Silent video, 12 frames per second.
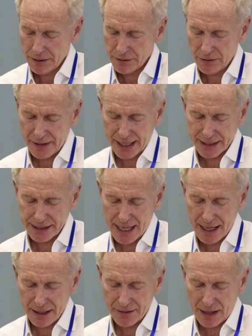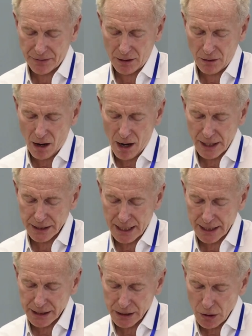To the extent that the law's
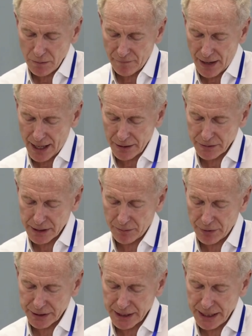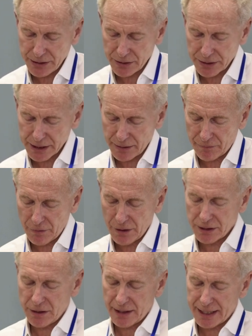assumed values and procedures defer
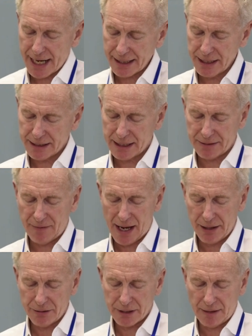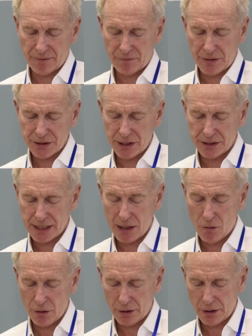to the technicist values of efficiency,
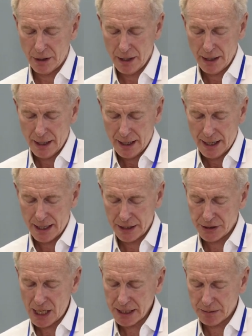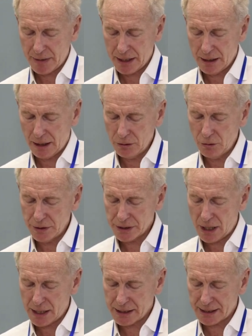order, and adjustment, Ellul
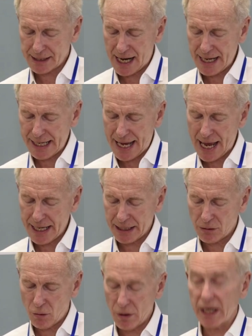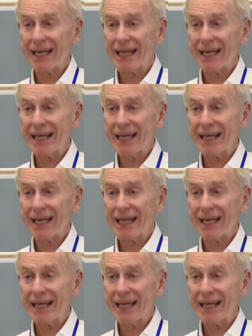saw society heading toward a